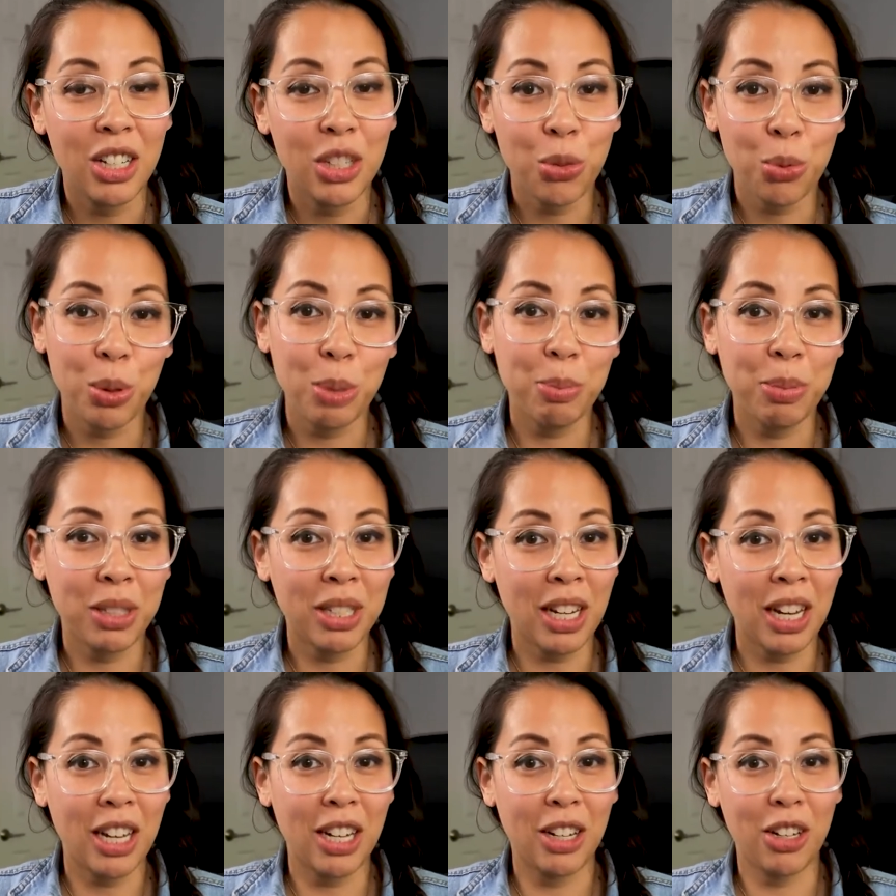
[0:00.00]
sweet
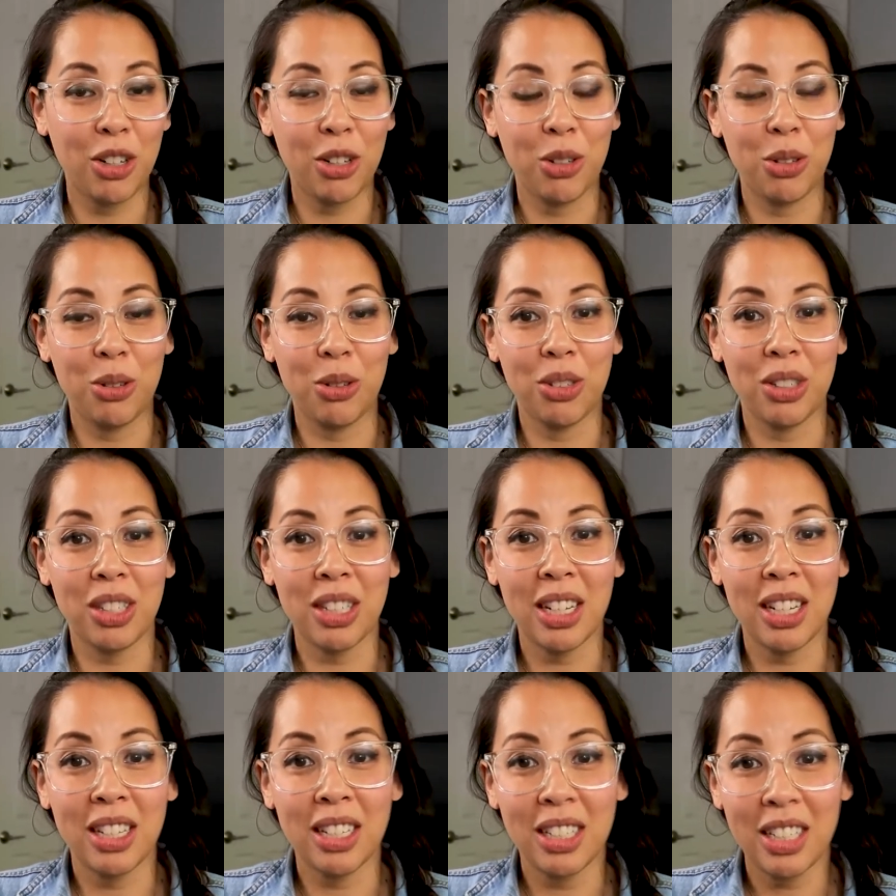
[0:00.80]
potatoes
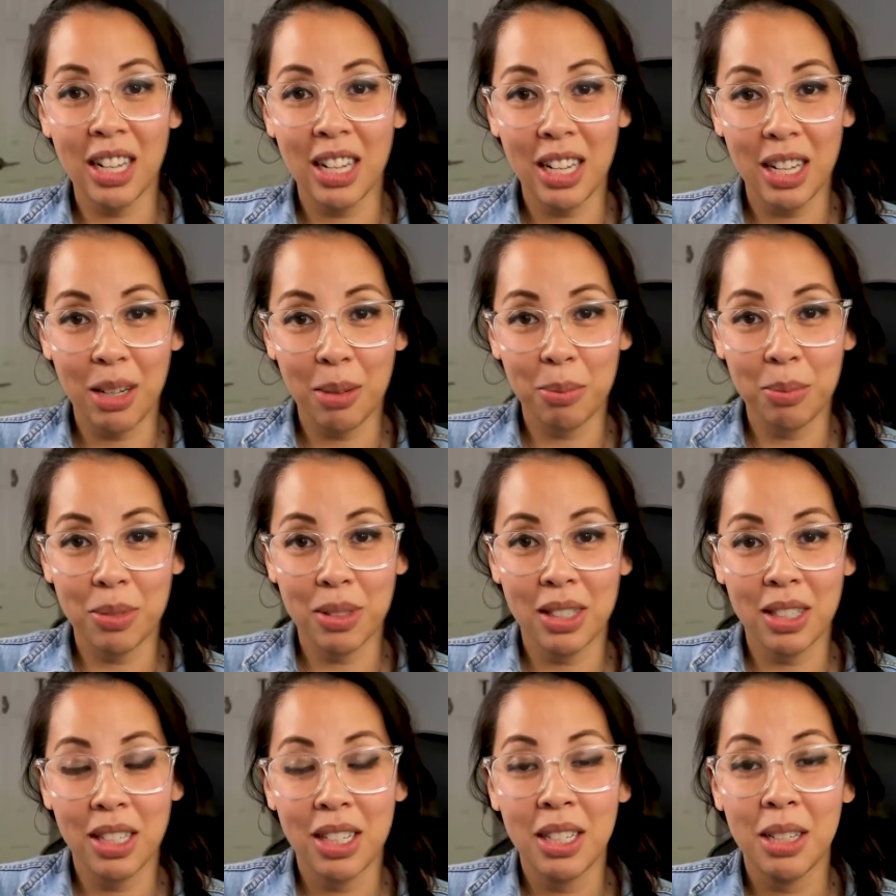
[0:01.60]
and
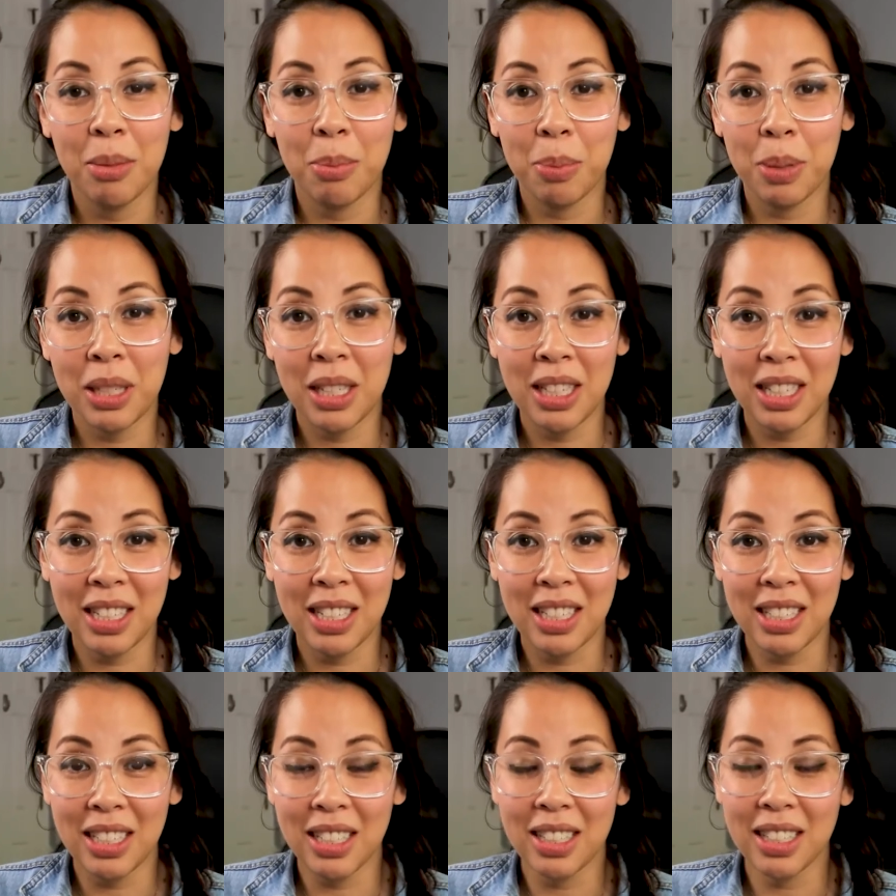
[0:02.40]
yams,
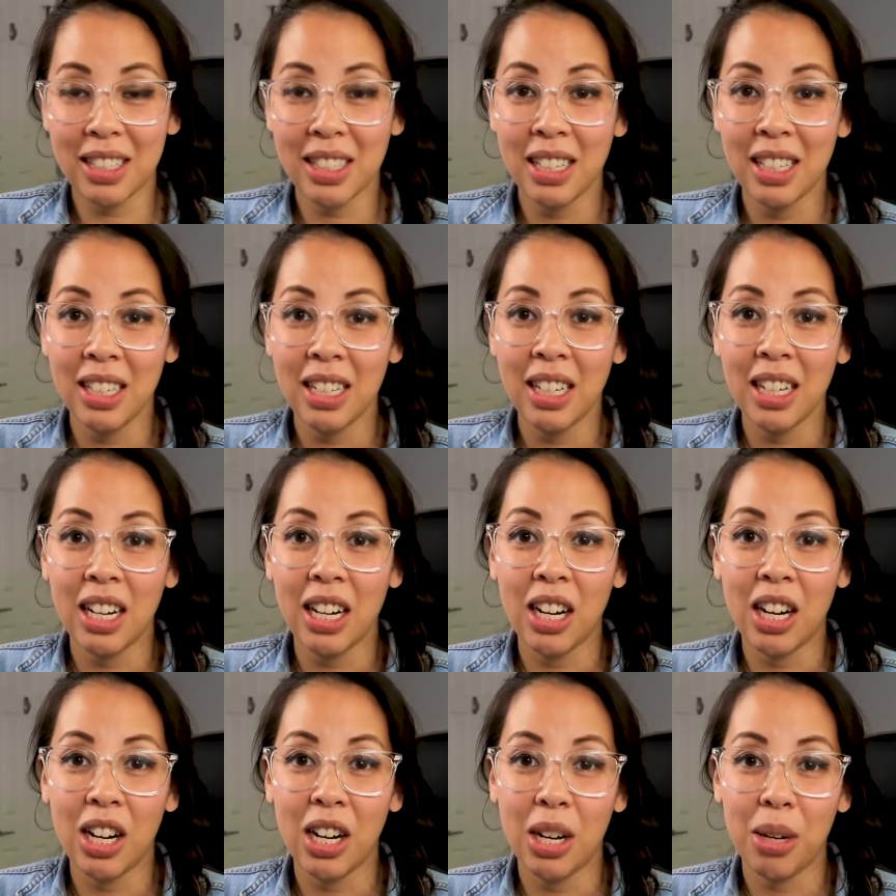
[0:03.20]
peas,
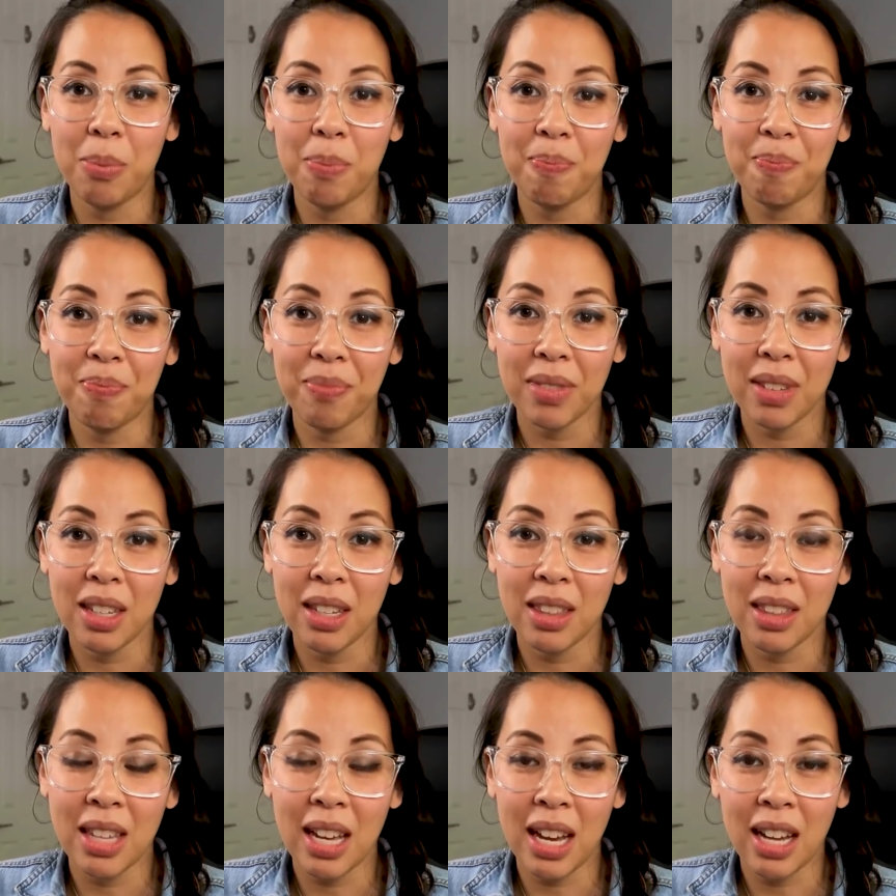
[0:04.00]

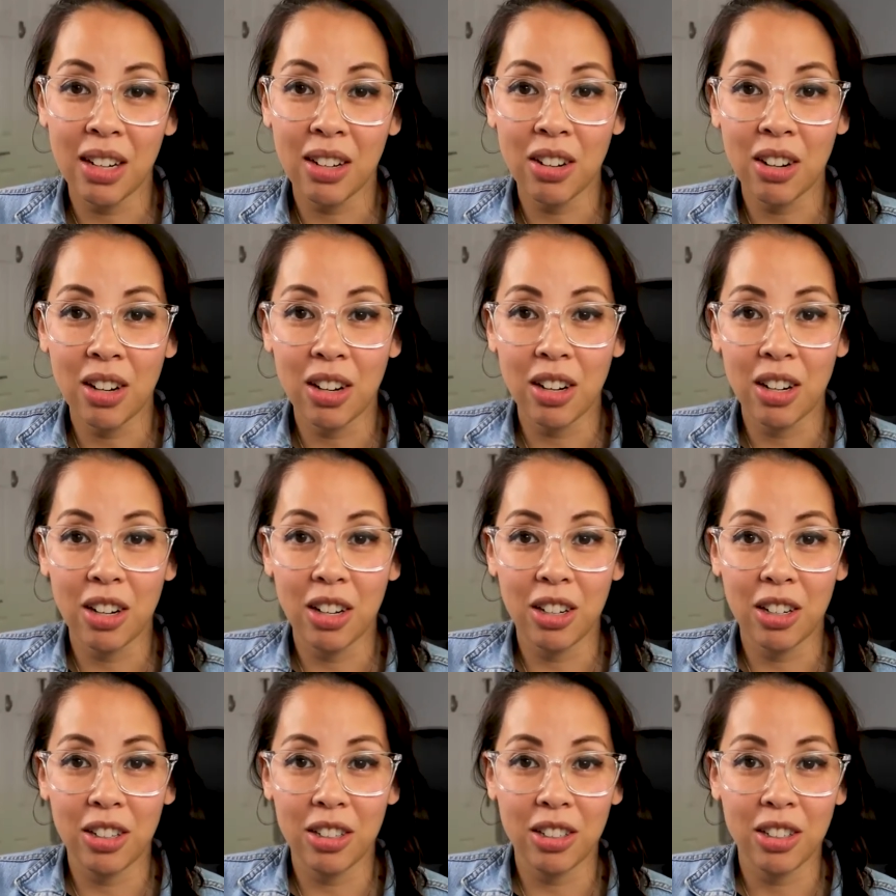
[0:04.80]
that
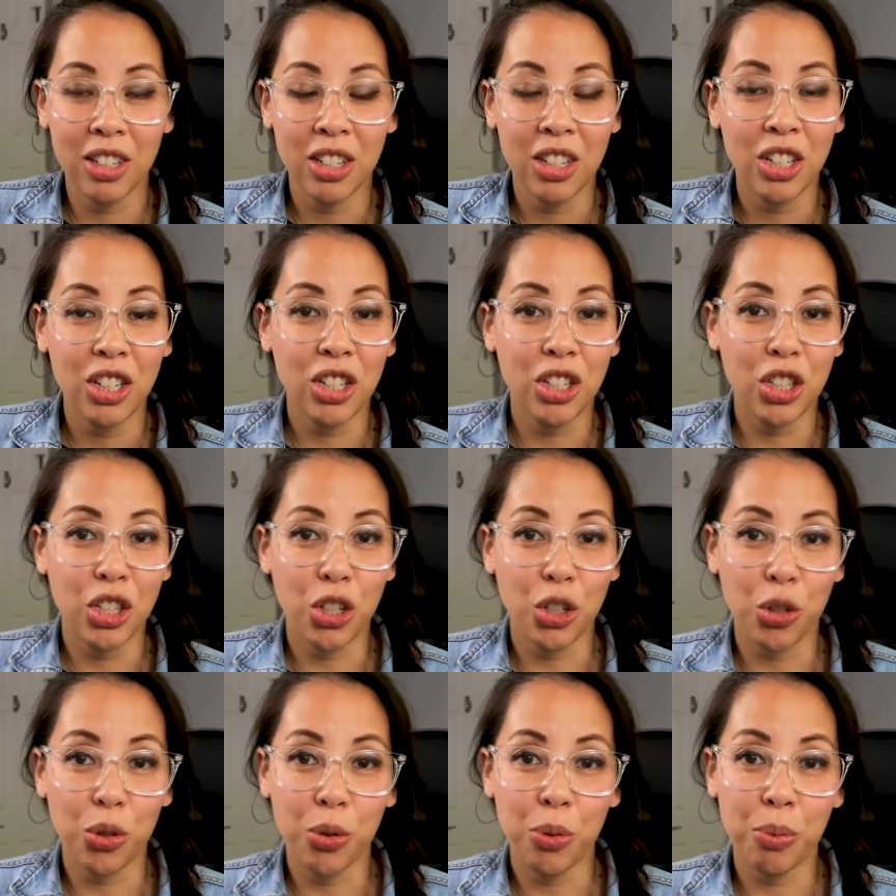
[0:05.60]
are, you
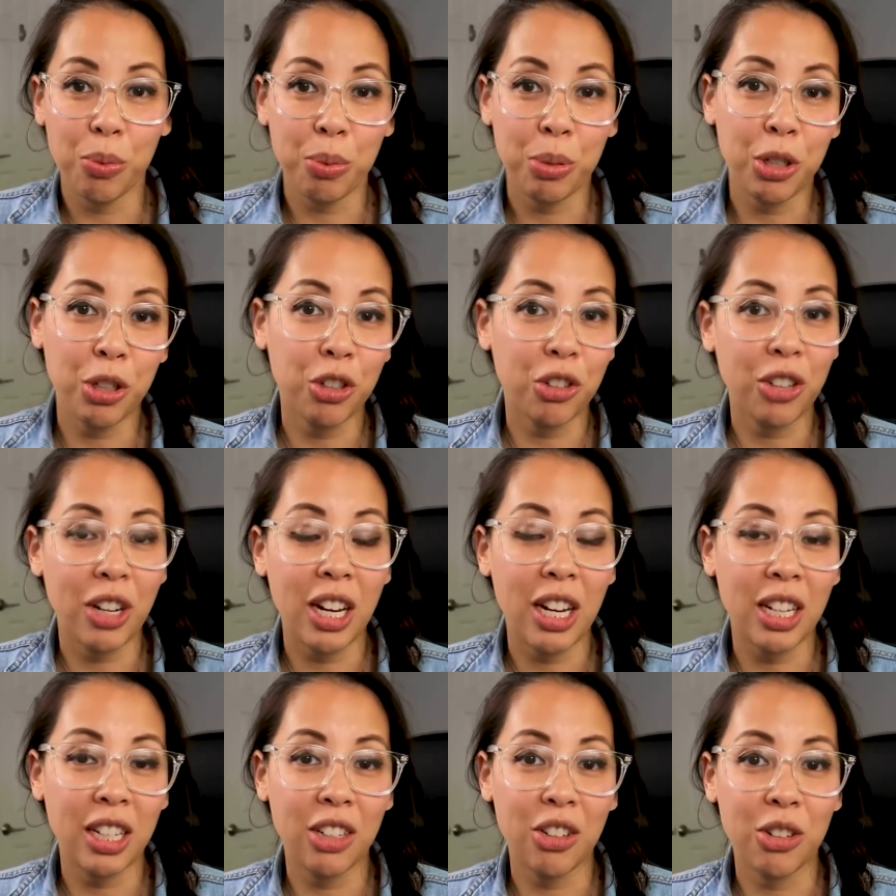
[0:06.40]
know,
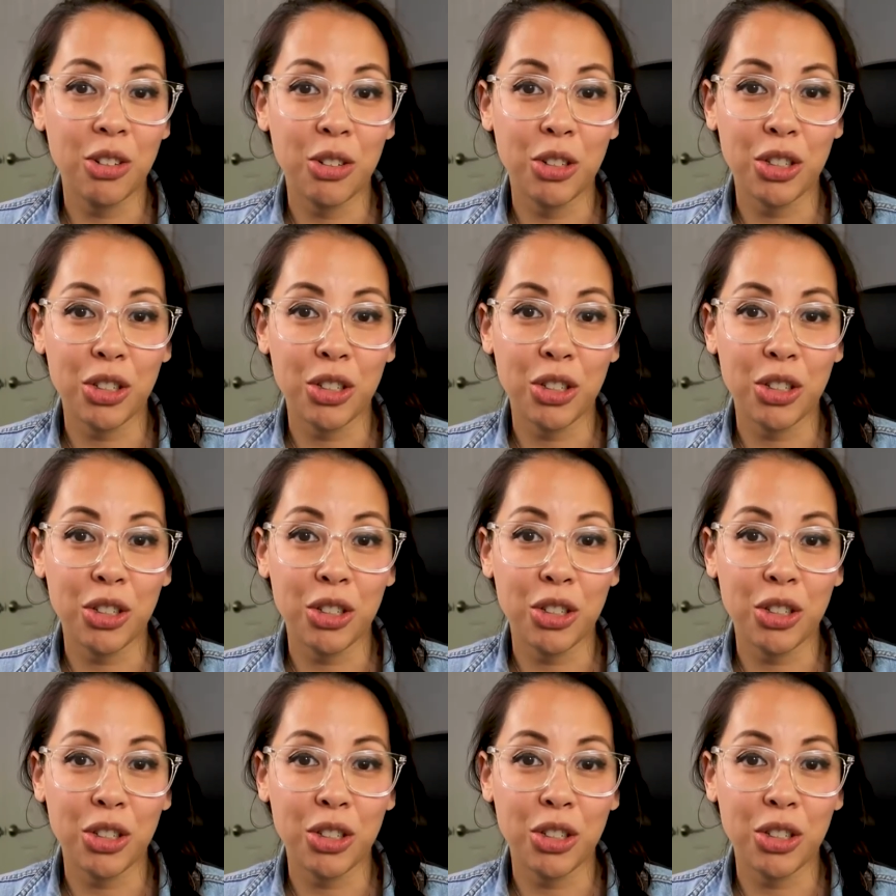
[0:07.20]
pureed or